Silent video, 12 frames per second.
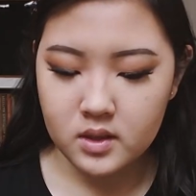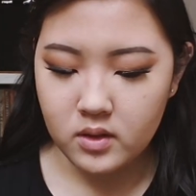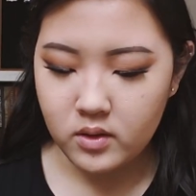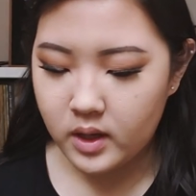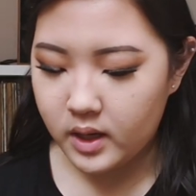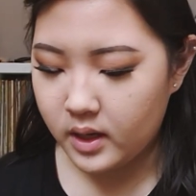
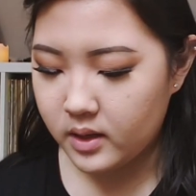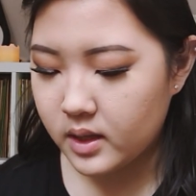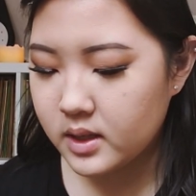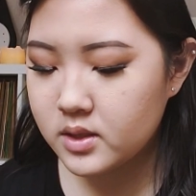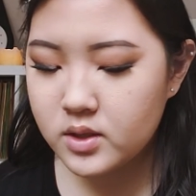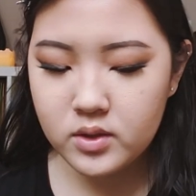Okay,
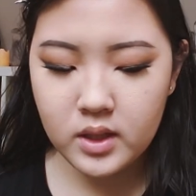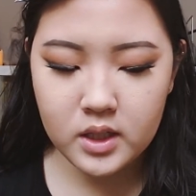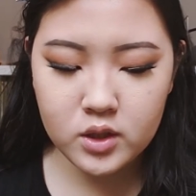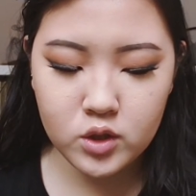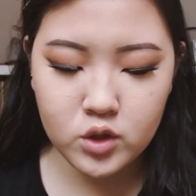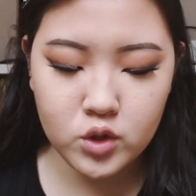let's do like
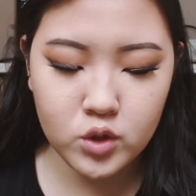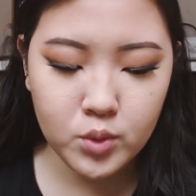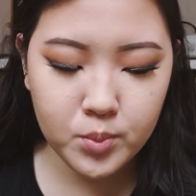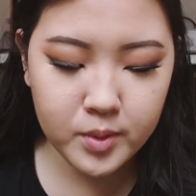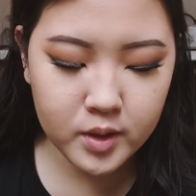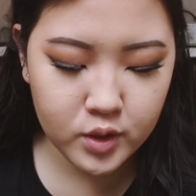
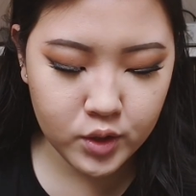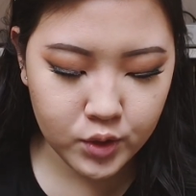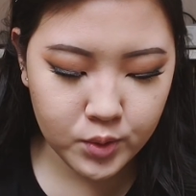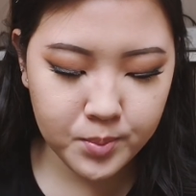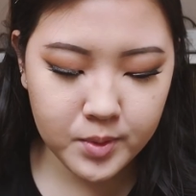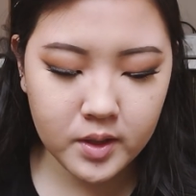super
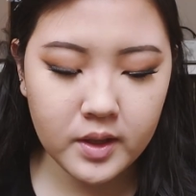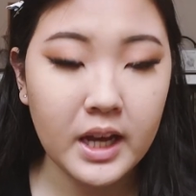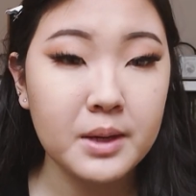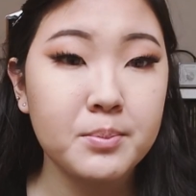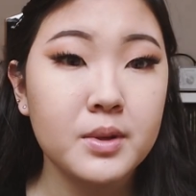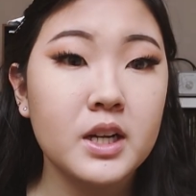duper
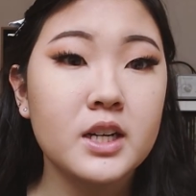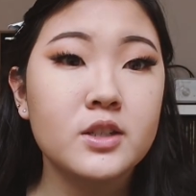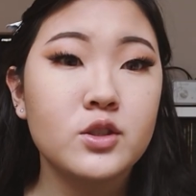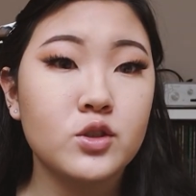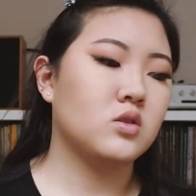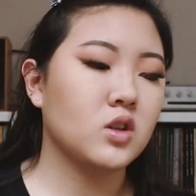light
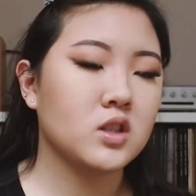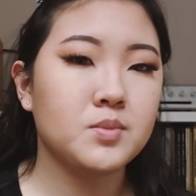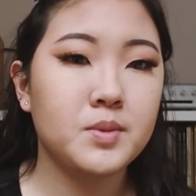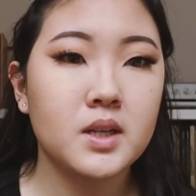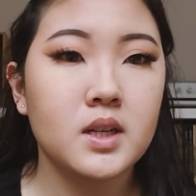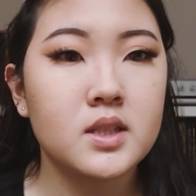blush. Just
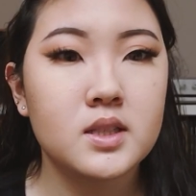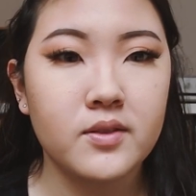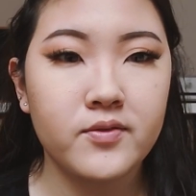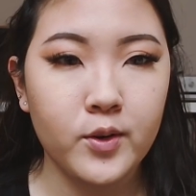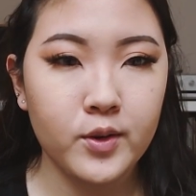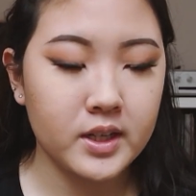because the
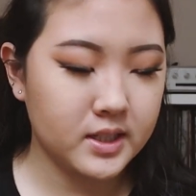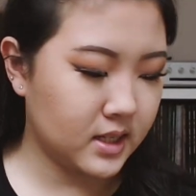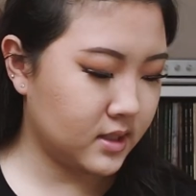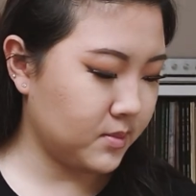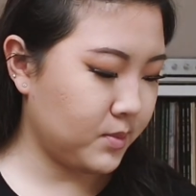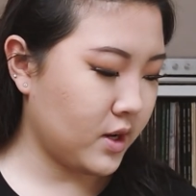focus has
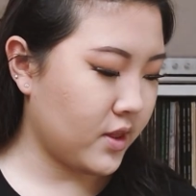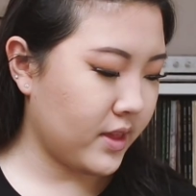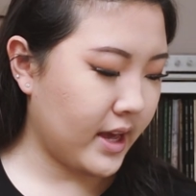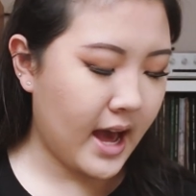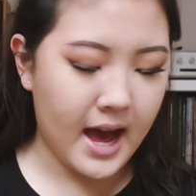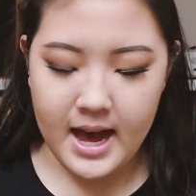to be on
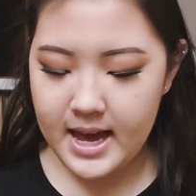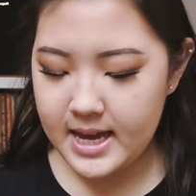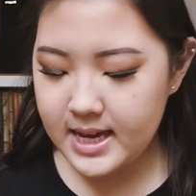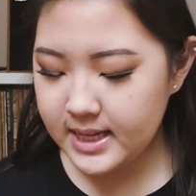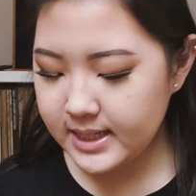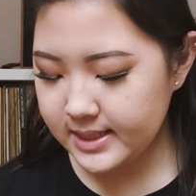the
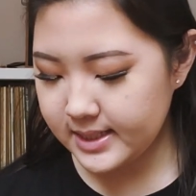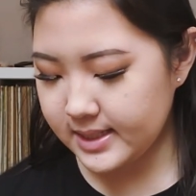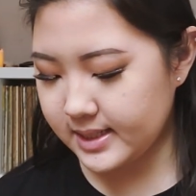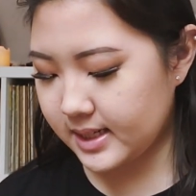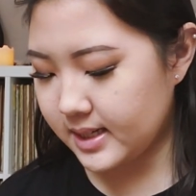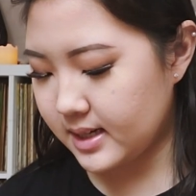
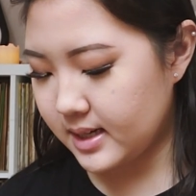eyes,